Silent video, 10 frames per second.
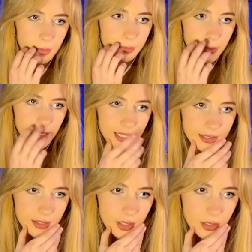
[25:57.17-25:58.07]

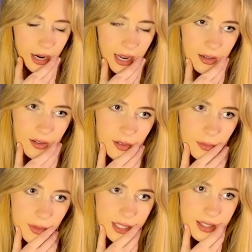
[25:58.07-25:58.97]
But all right,
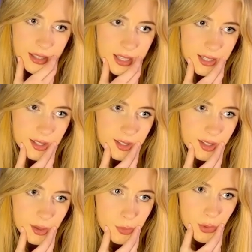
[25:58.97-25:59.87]
is this
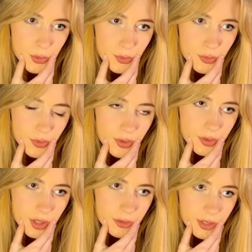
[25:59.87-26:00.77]
a move?
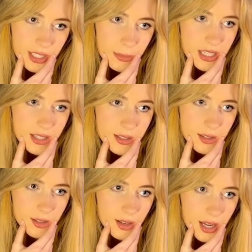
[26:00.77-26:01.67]
Not really, because
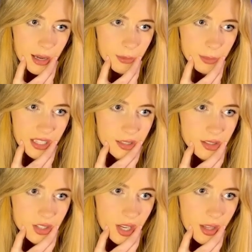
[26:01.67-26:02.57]
I will play this
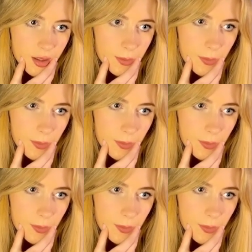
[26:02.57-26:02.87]
check.